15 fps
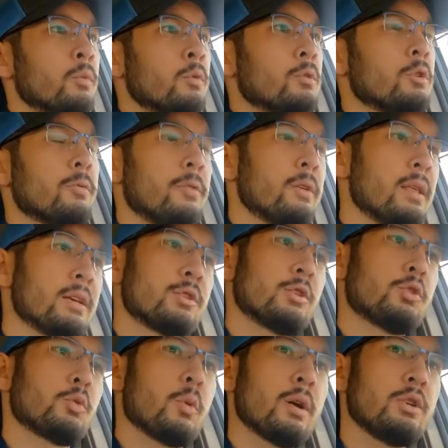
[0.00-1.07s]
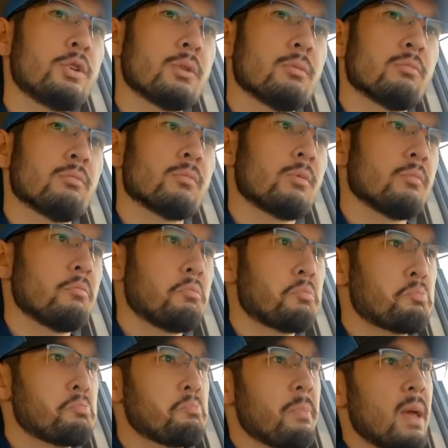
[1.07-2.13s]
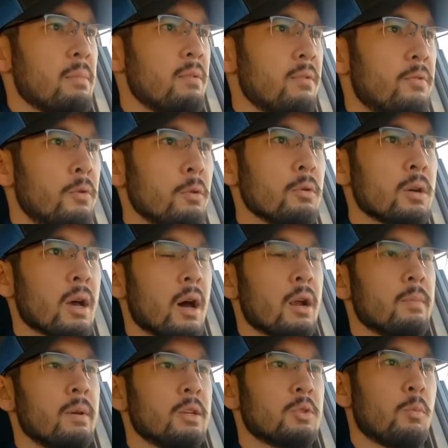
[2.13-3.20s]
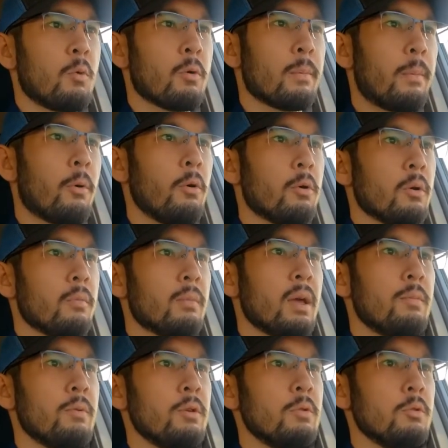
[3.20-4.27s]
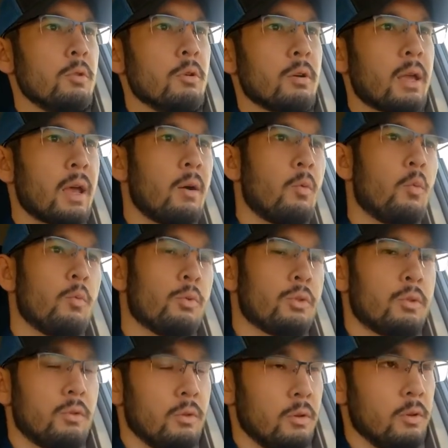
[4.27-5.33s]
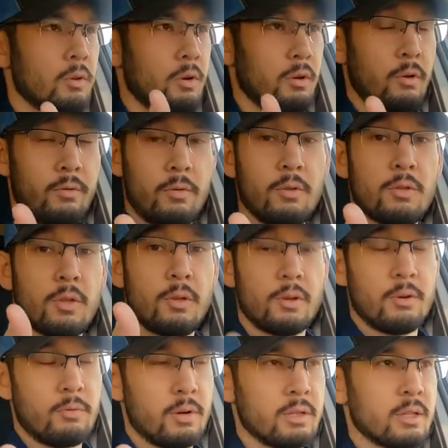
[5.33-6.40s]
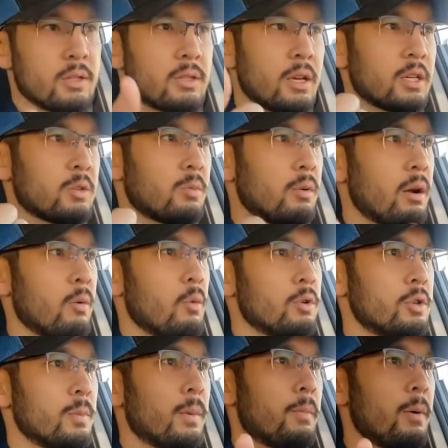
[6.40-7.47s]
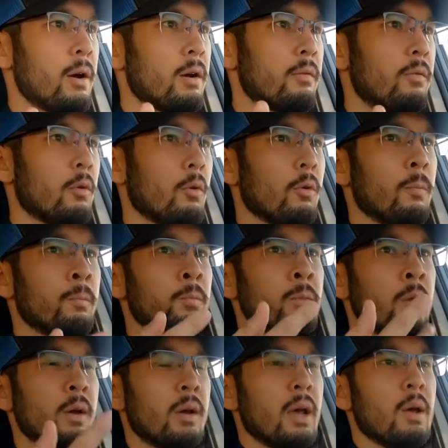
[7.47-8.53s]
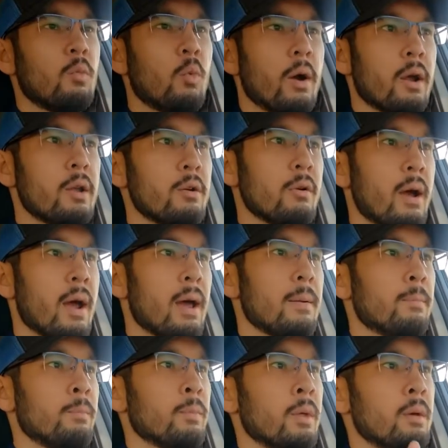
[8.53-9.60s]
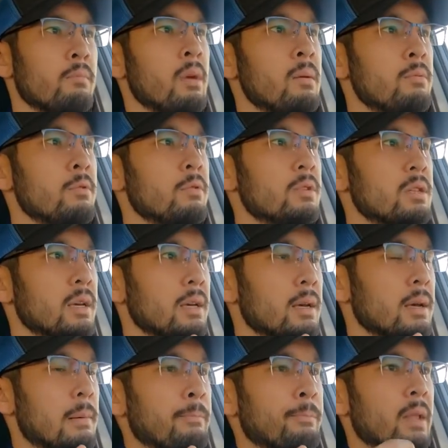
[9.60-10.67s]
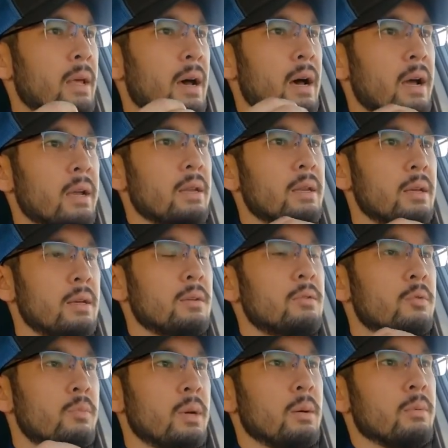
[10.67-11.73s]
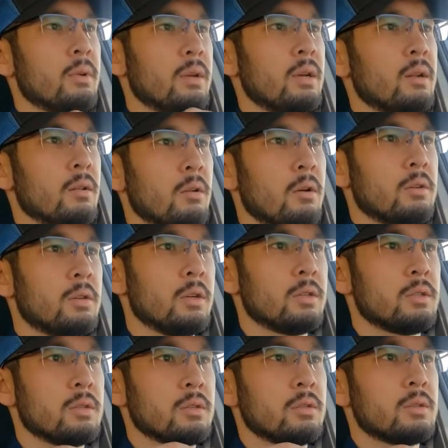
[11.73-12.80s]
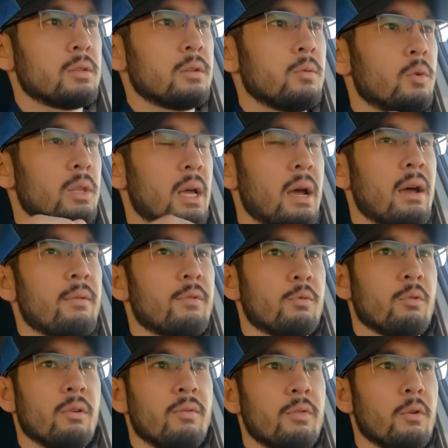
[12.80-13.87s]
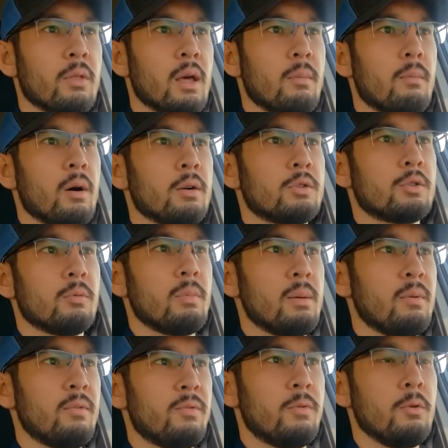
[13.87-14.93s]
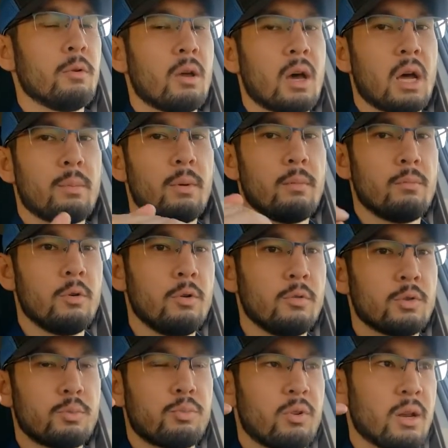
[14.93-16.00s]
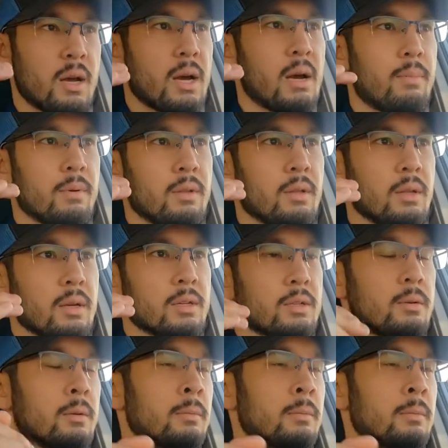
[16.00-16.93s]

So if you're in that situation, maybe fuel economy is more important. Maybe you look at your risk assessment, right? What you're preparing for and where you're at. Maybe you say, I need to be able to get a long distance without having to refuel that much. So maybe fuel economy moves pretty high up on the list.